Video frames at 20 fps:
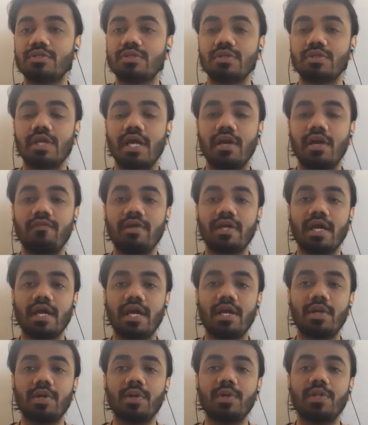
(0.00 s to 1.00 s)
so that we
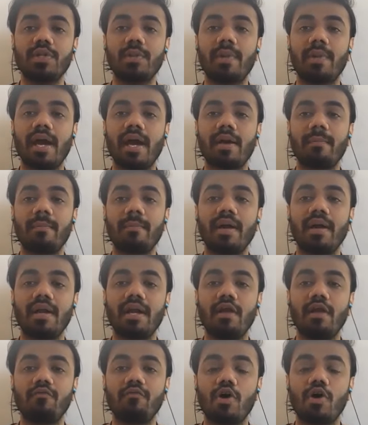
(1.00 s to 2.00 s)
can do the back bend
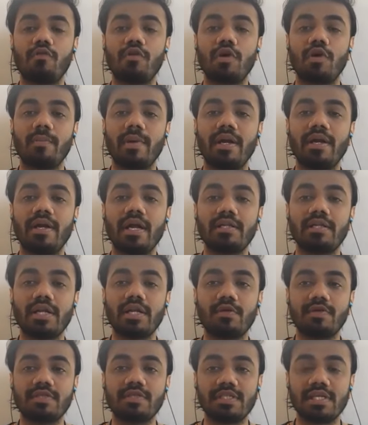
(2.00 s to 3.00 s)
and forward bend and the
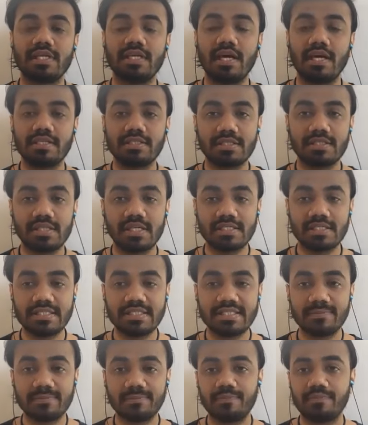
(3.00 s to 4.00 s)
twisting asanas.
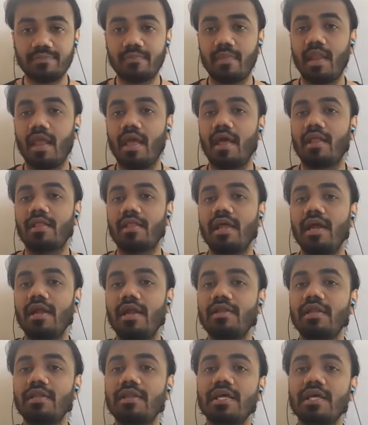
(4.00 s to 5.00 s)

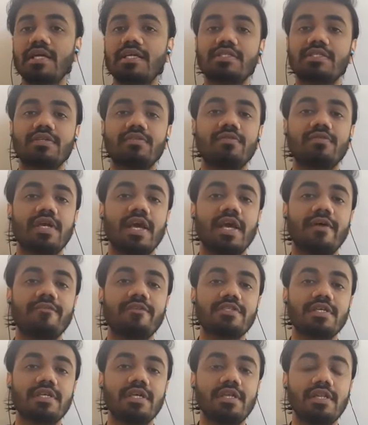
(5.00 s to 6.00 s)
Then the next we have
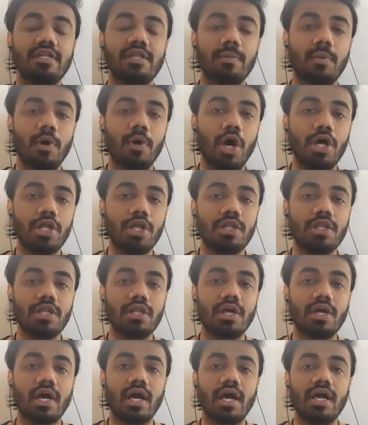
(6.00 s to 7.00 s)
seen the ball
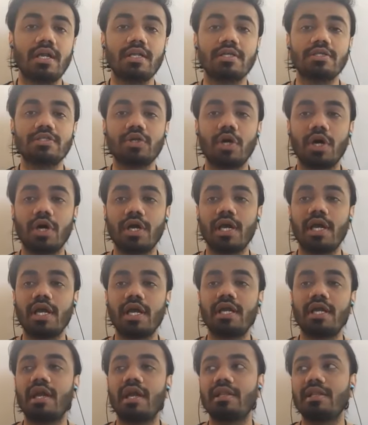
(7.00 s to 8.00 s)
and the
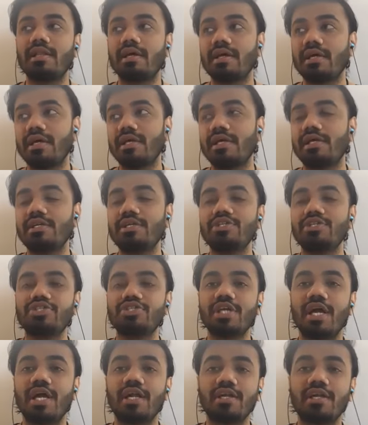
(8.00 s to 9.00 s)
socket and the
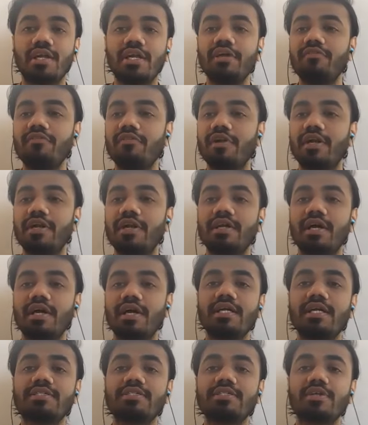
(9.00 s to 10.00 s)
hinge and the different
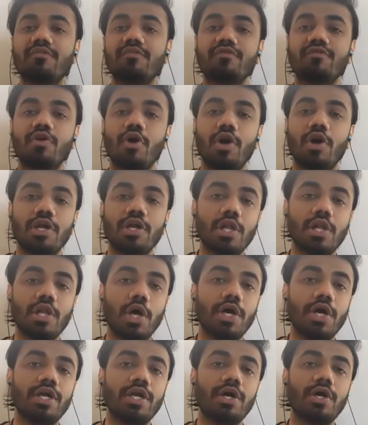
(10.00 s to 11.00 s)
kinds of
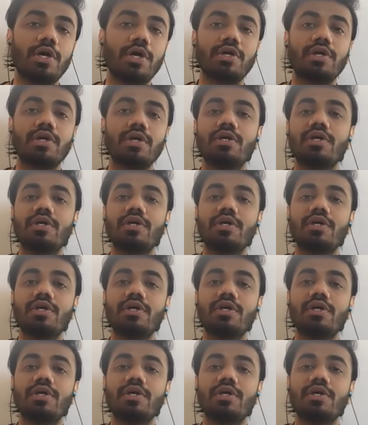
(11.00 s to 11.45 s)
condyloid or